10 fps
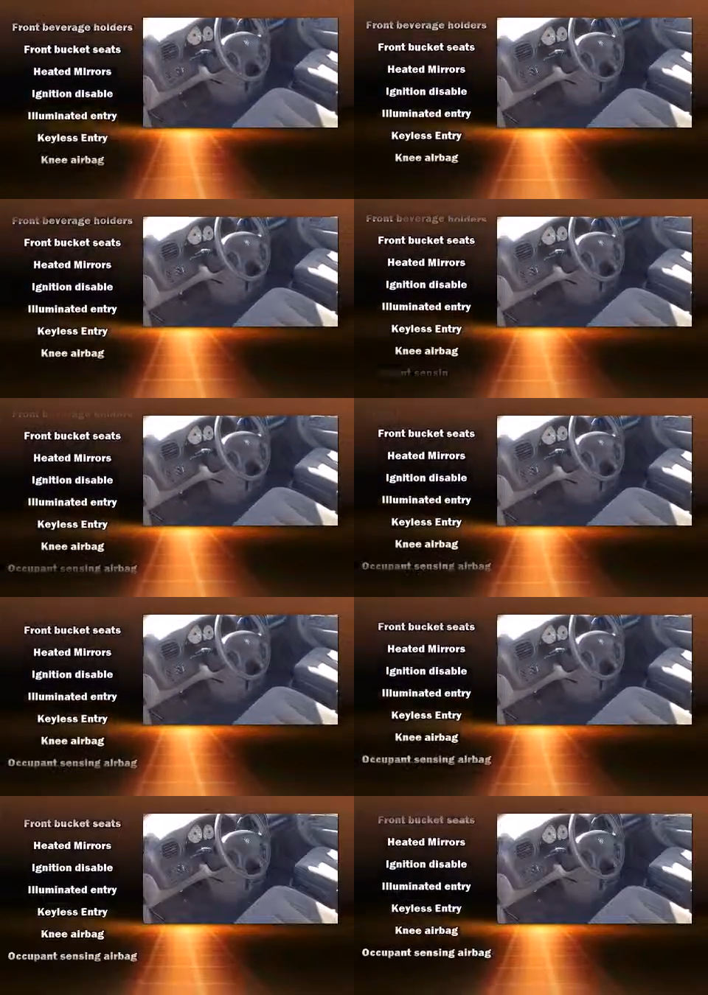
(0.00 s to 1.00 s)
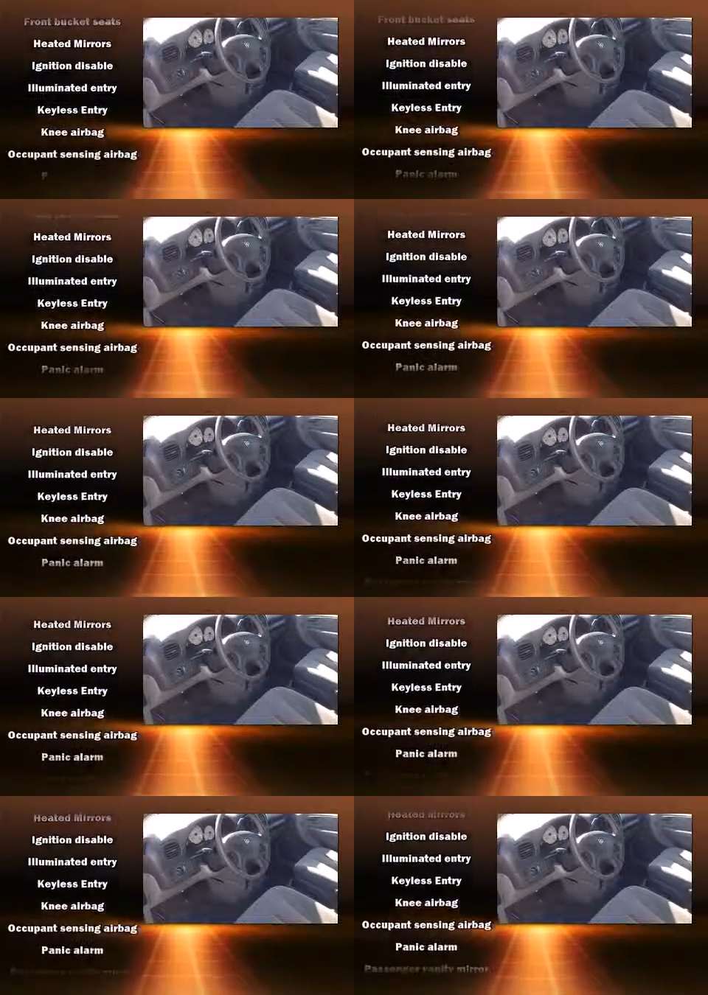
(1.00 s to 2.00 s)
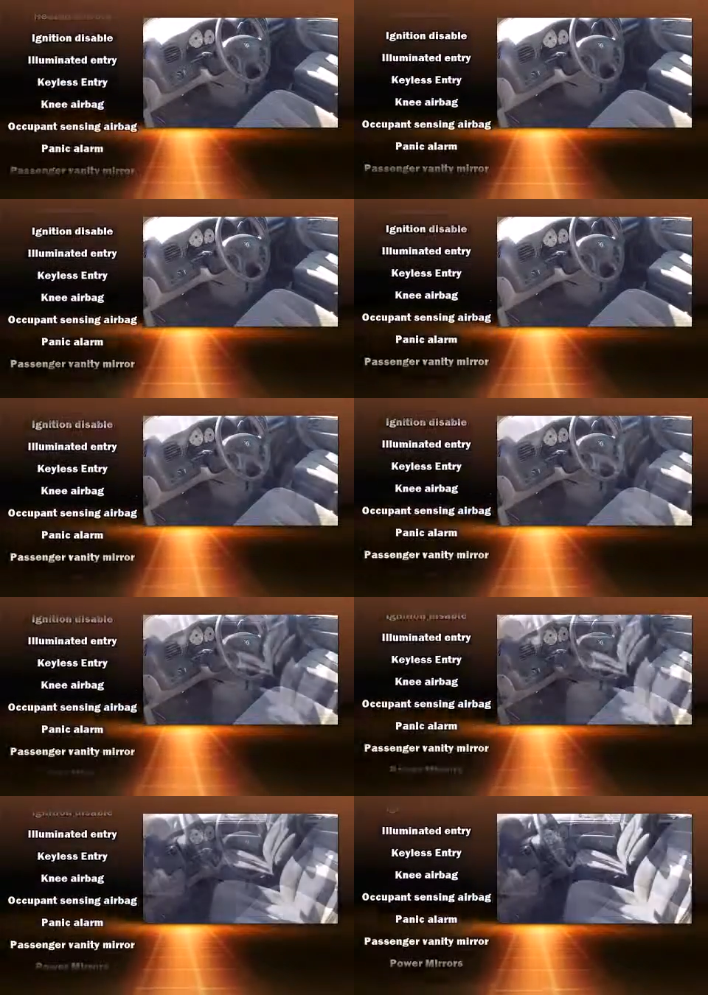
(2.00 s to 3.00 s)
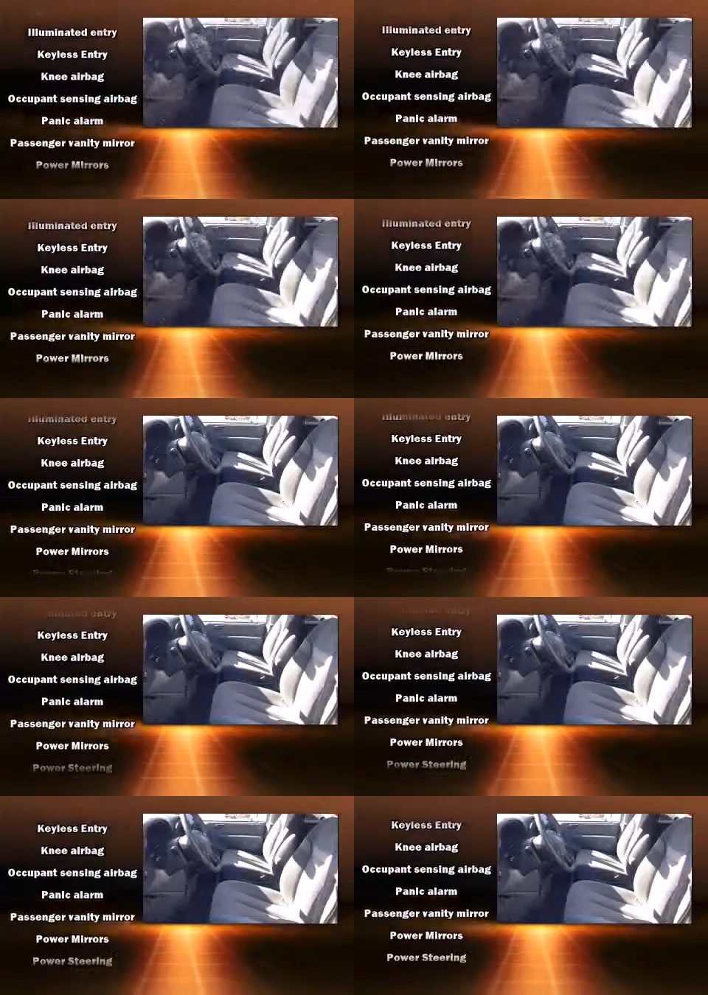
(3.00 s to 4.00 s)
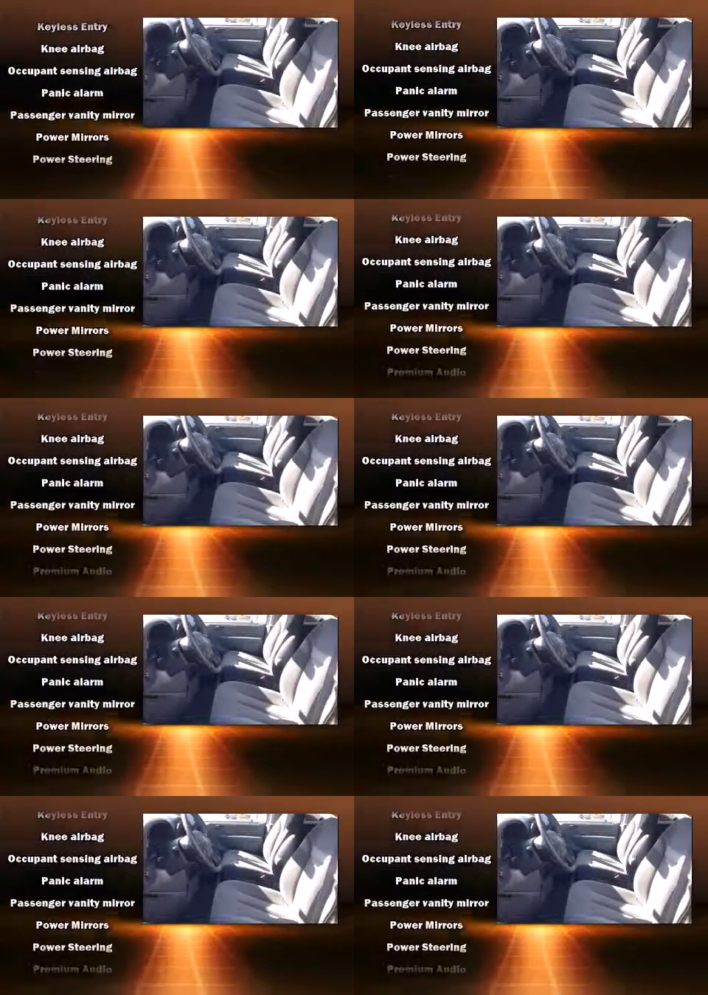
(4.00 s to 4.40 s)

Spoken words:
(no speaker visible)